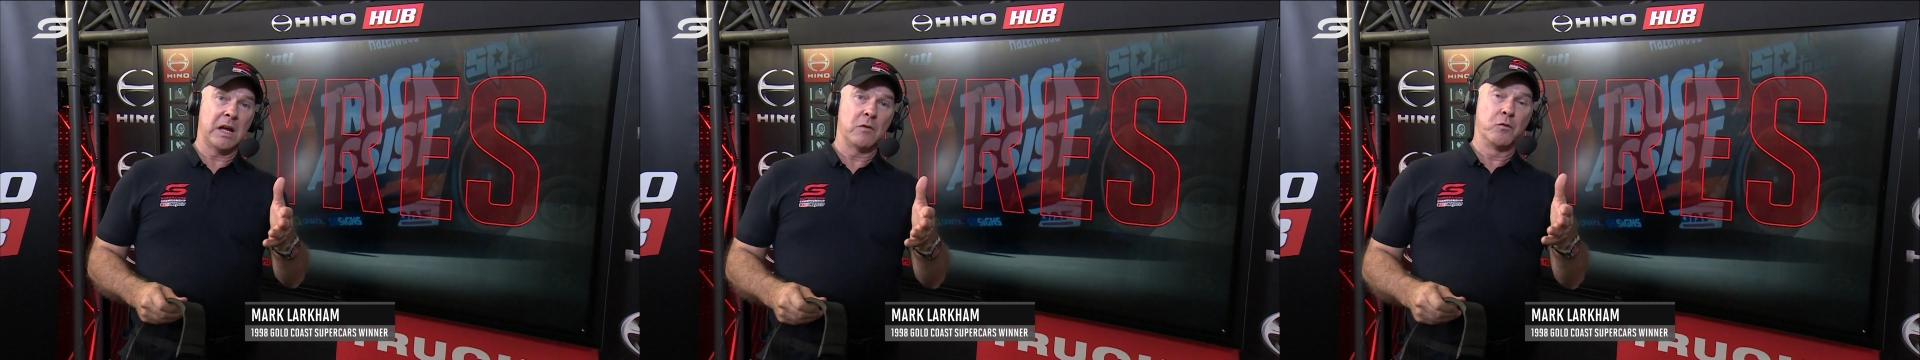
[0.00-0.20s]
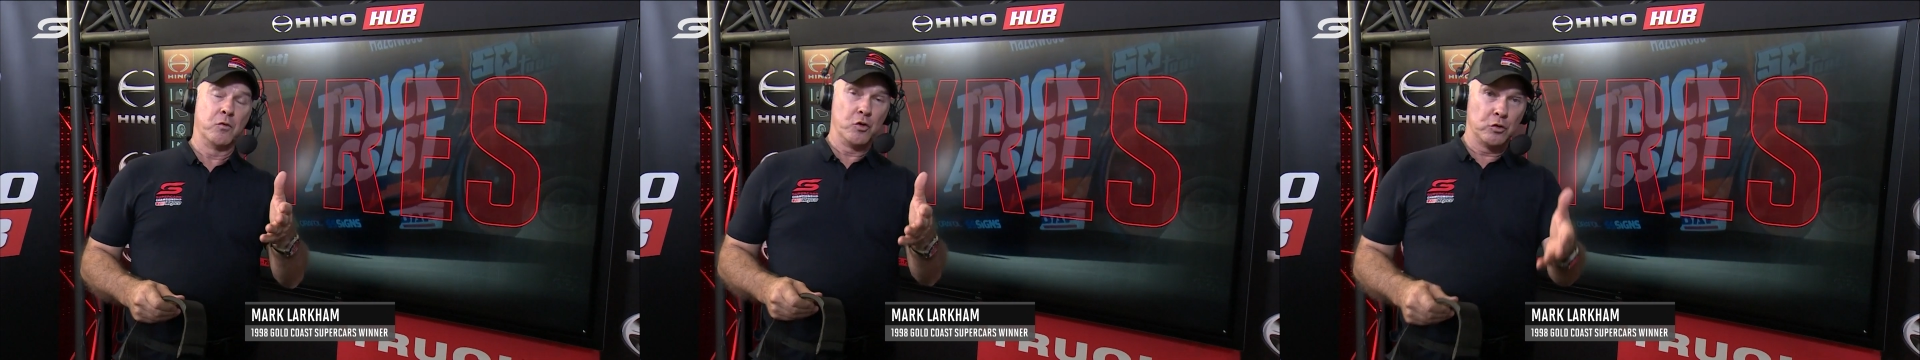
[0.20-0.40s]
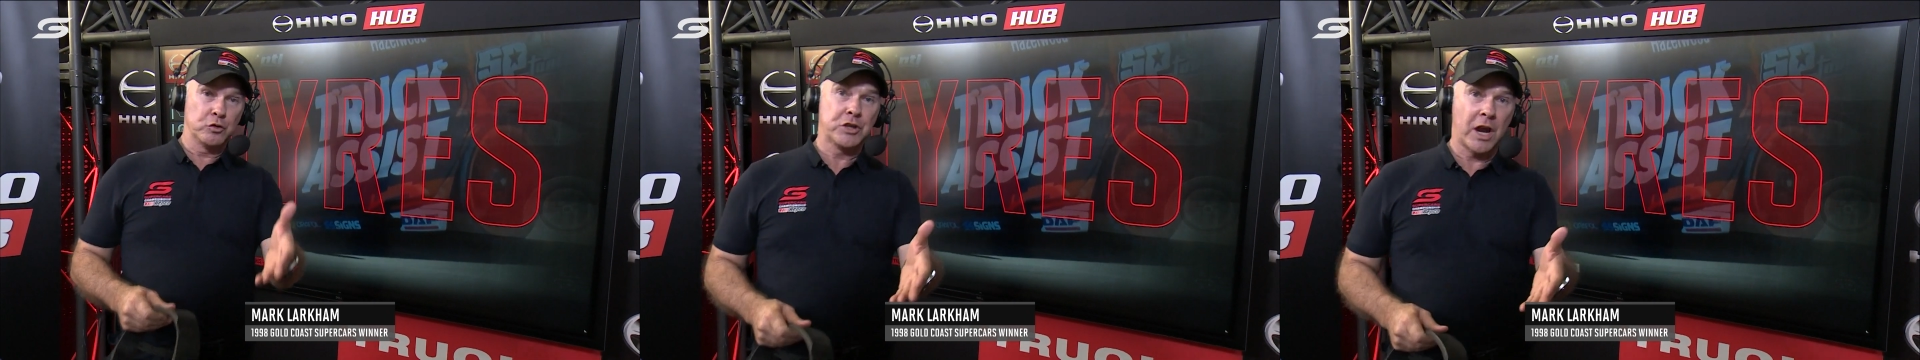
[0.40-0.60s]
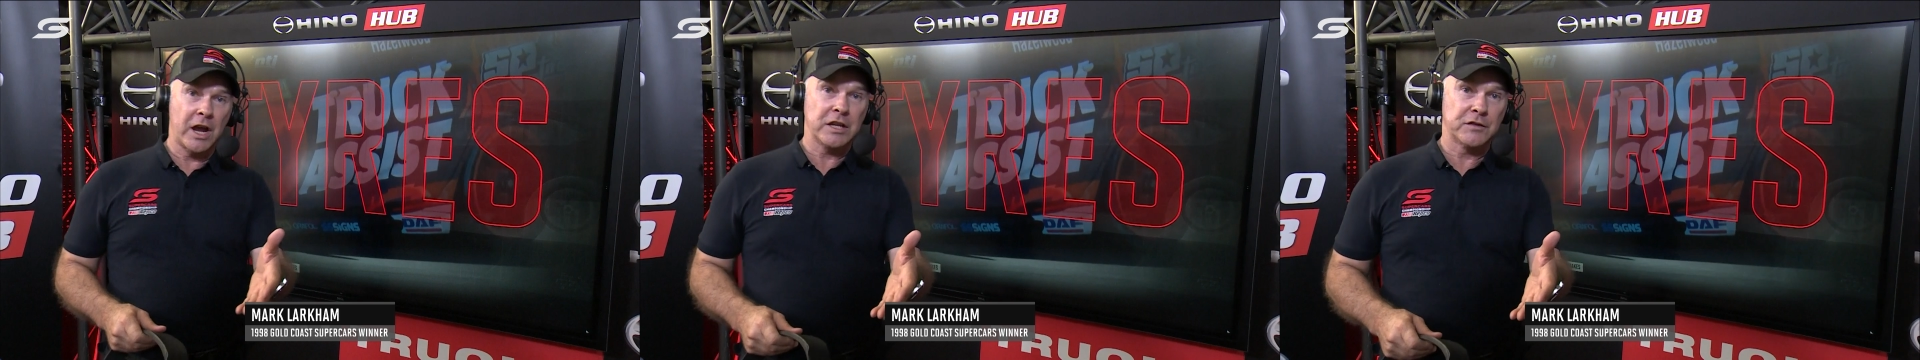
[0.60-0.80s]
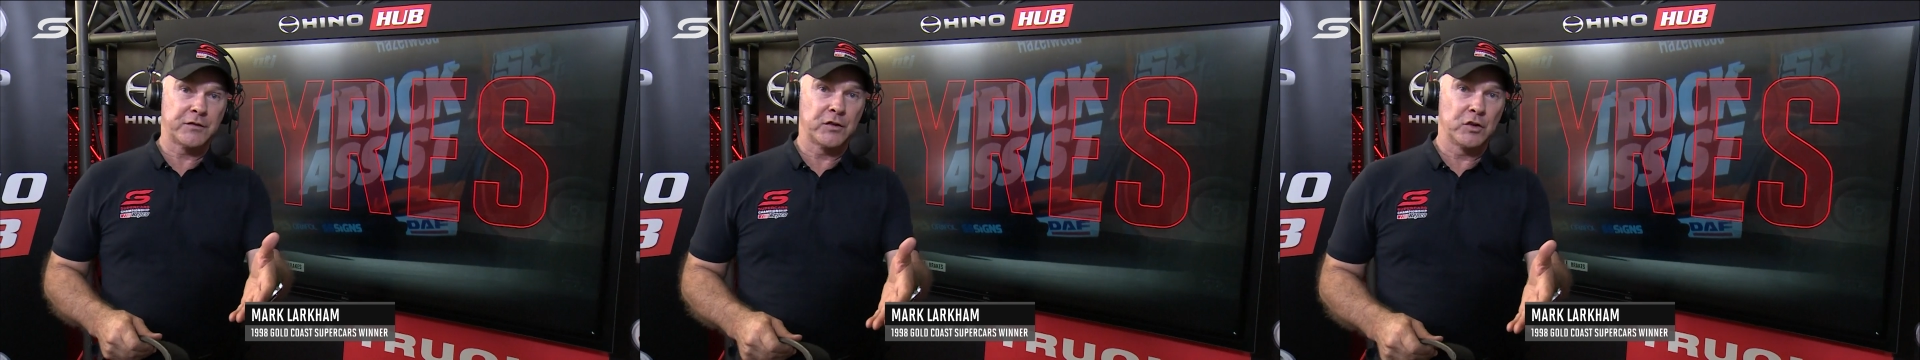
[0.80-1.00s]
rule
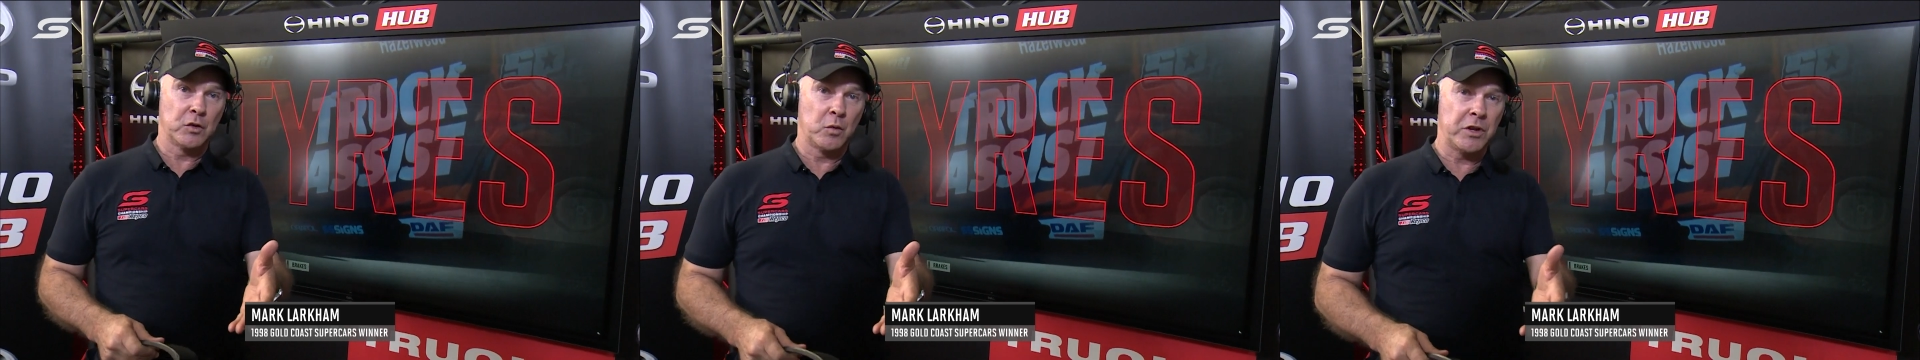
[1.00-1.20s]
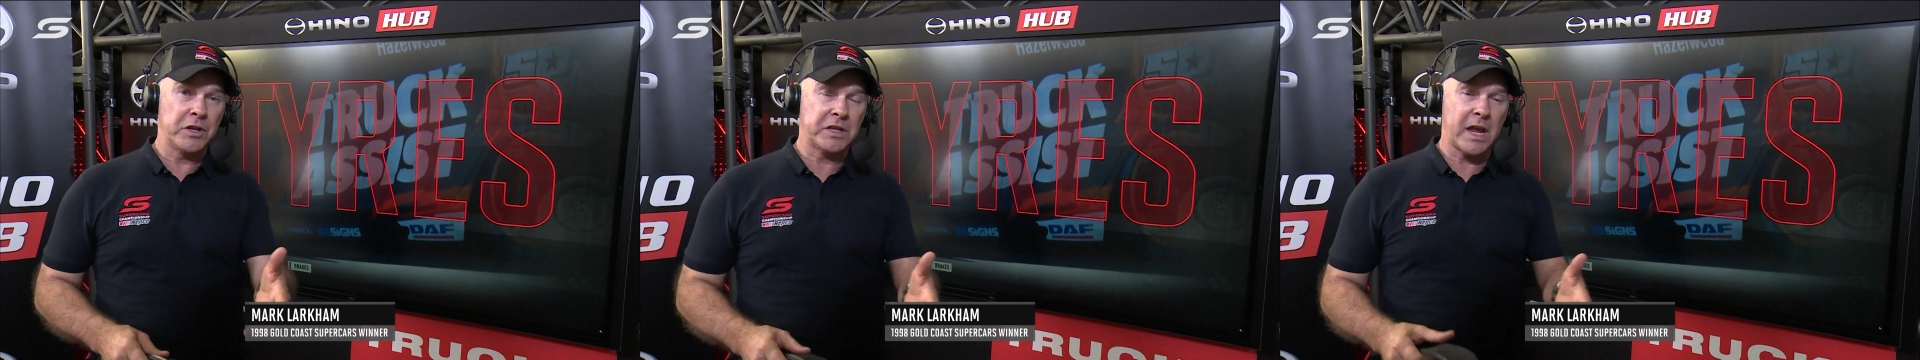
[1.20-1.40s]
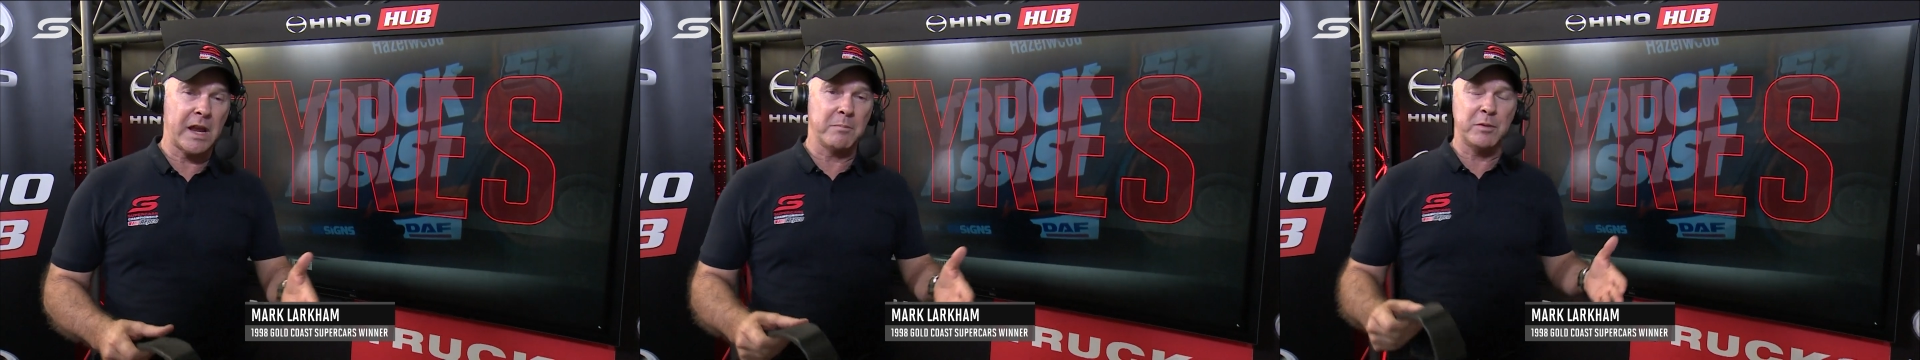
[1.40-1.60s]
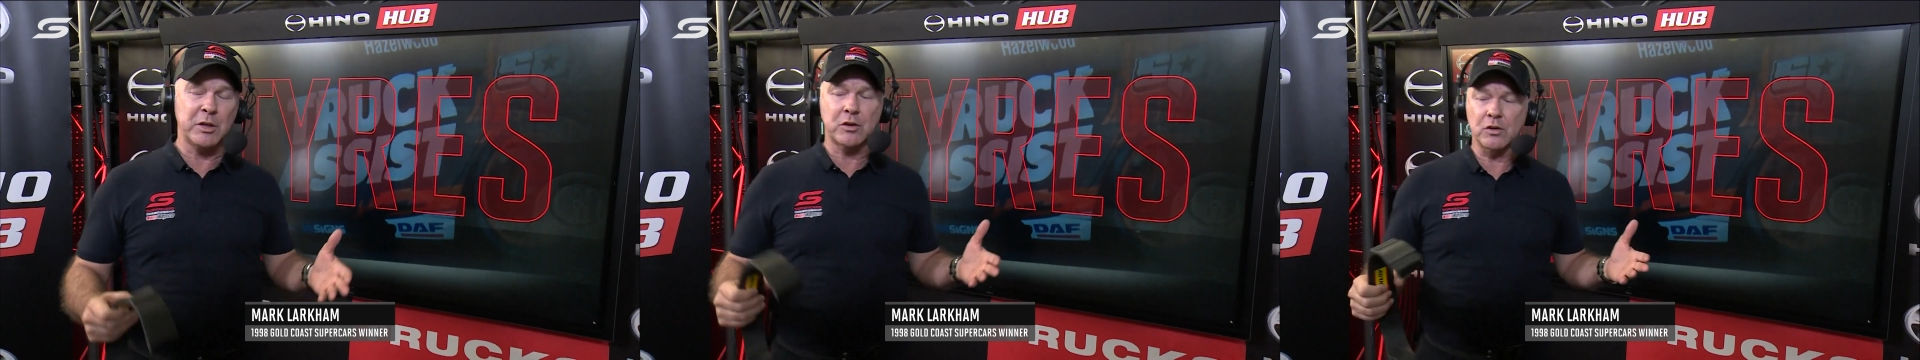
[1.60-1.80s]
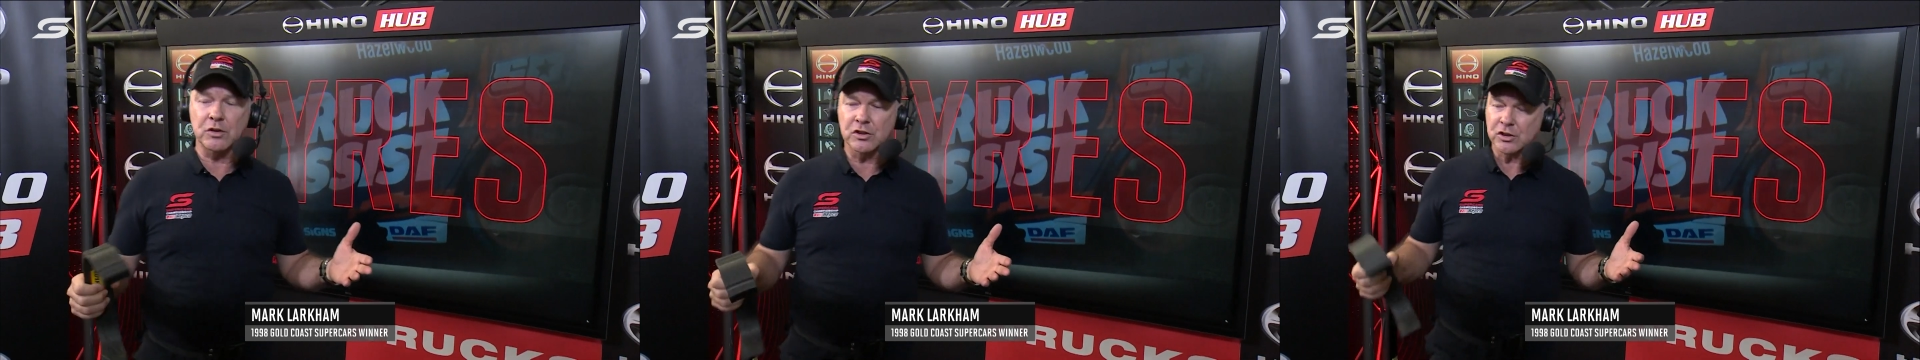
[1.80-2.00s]
change for the weekend
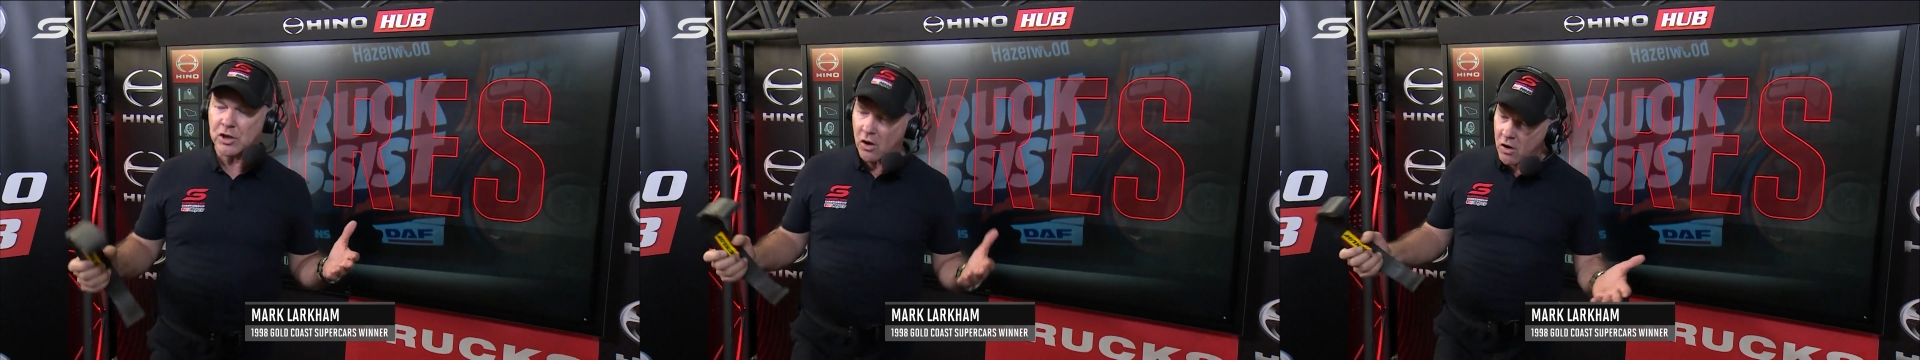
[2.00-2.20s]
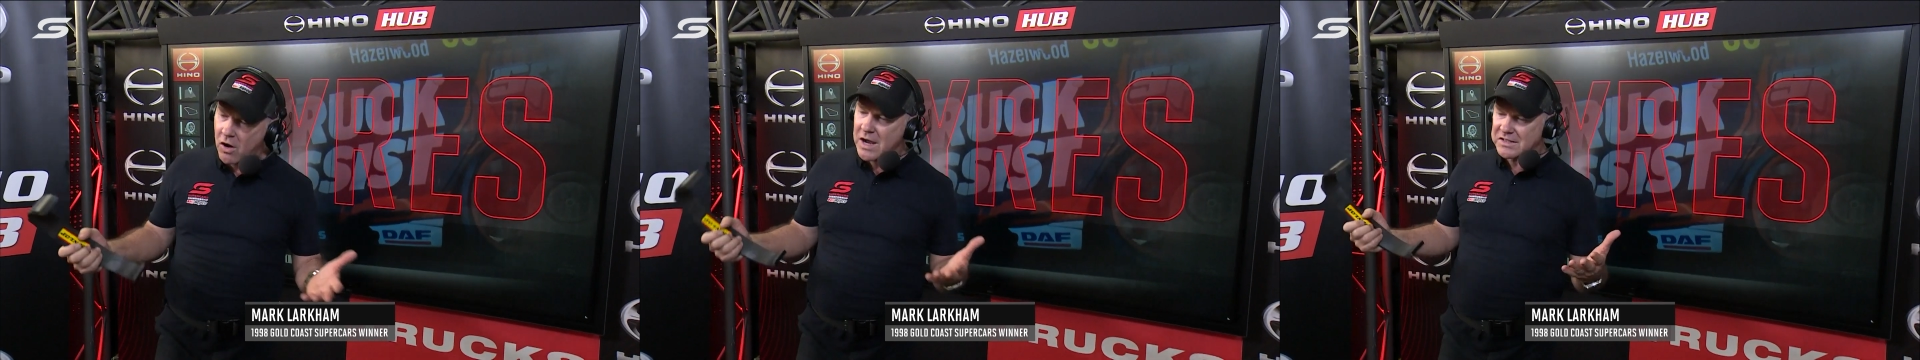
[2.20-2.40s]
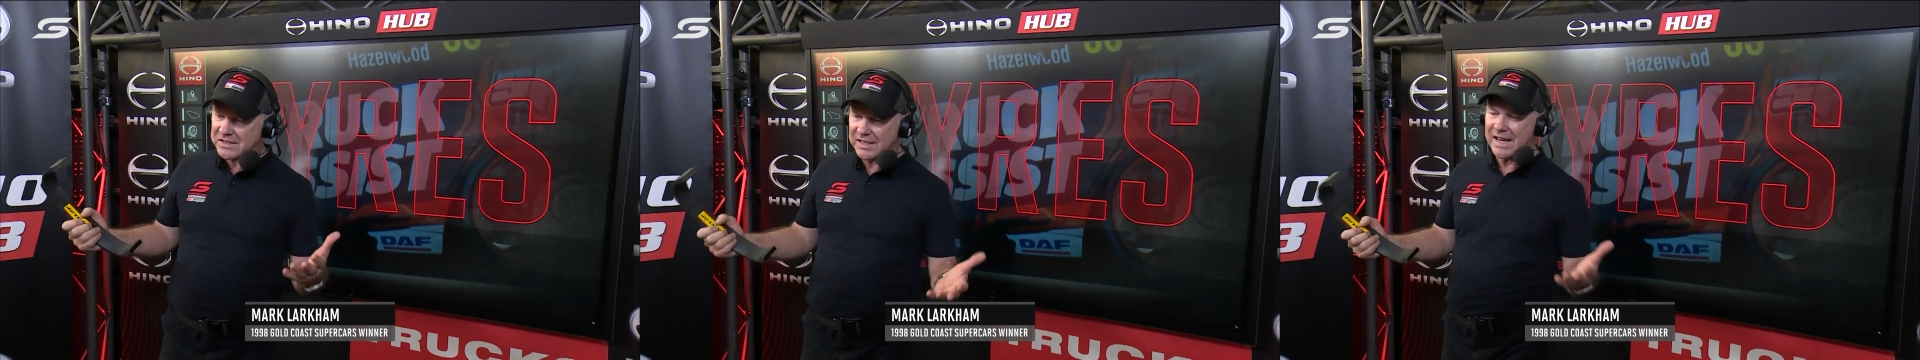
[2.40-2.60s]
because tyres